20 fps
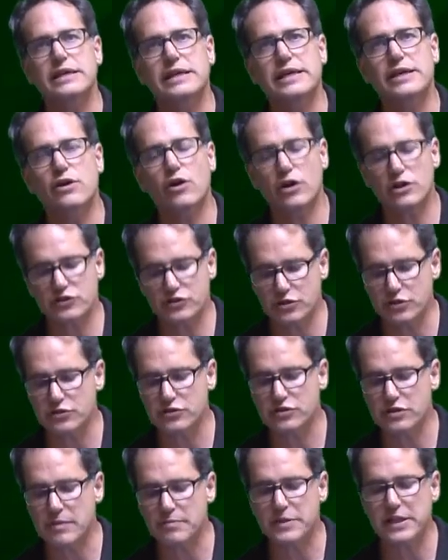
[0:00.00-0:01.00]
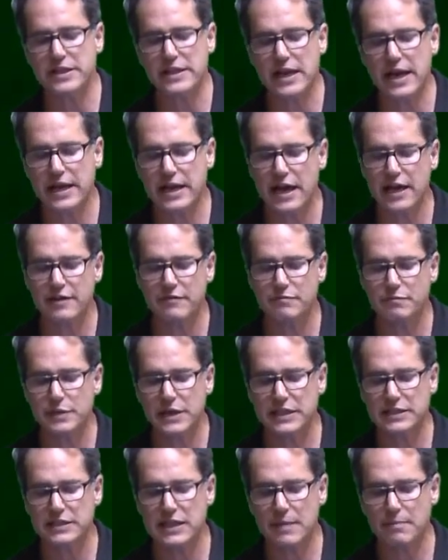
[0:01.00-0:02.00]
it also, something that I kind of
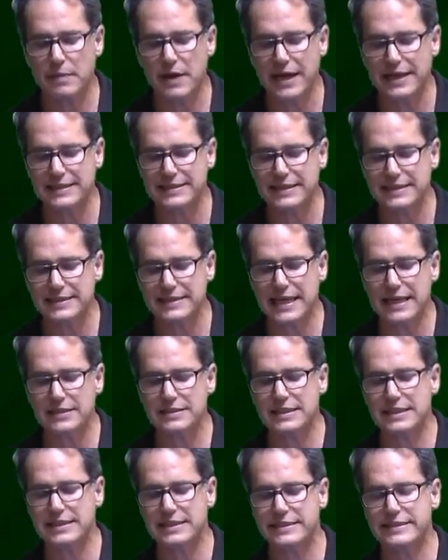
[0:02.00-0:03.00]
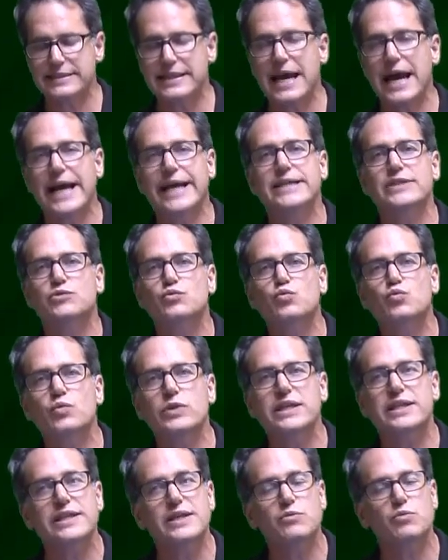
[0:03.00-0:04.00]
picked up on, is it sounds like this guy is
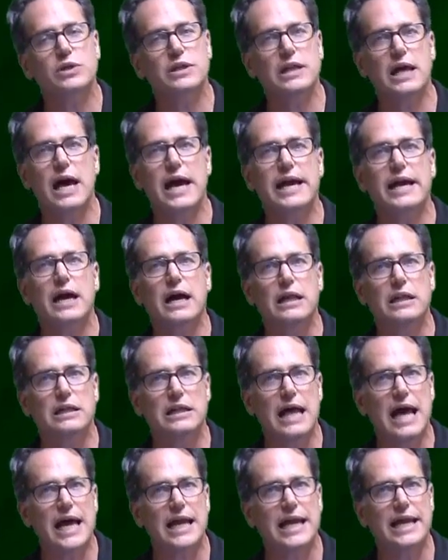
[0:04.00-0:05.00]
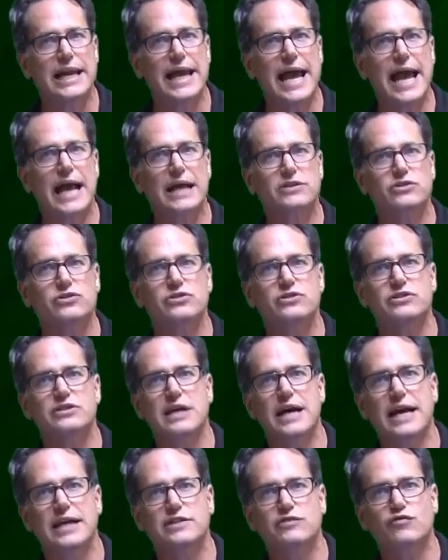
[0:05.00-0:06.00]
really relying a lot on
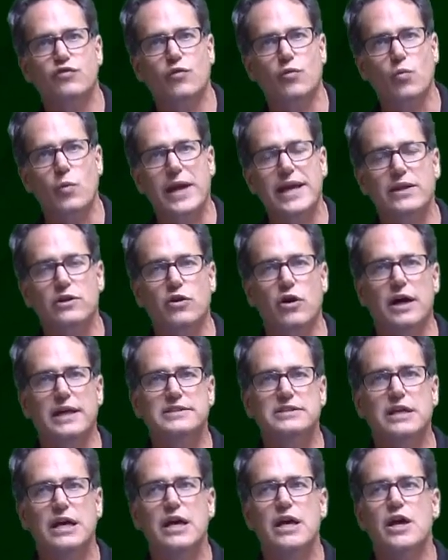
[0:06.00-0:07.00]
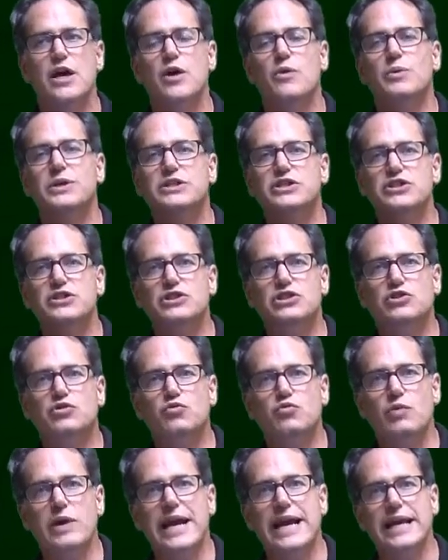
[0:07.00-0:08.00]
exercise for weight loss, which is
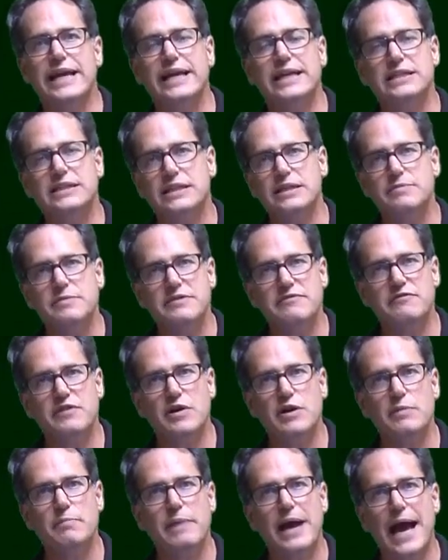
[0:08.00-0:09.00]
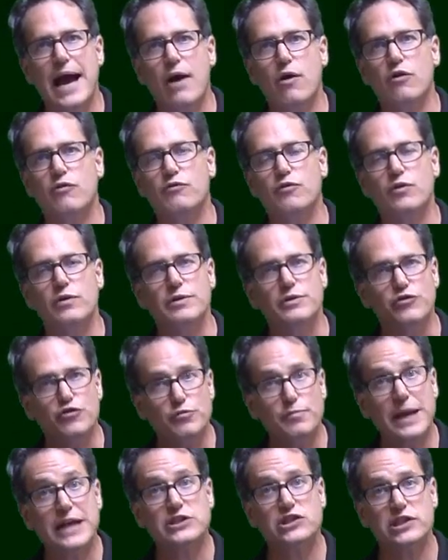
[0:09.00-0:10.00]
great. It can be very powerful,
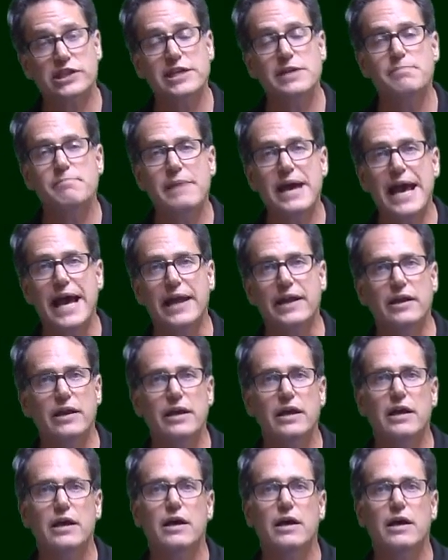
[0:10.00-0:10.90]
especially in men,